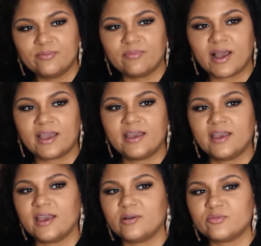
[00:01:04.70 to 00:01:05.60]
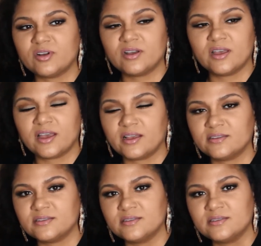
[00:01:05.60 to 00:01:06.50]
my camera
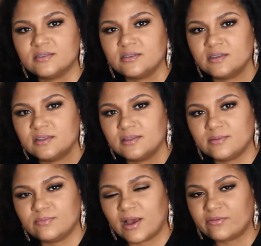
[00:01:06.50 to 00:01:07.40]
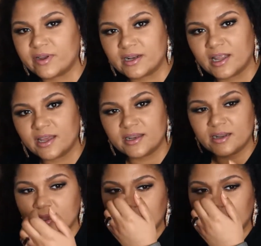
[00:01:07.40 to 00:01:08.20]
and my ring light.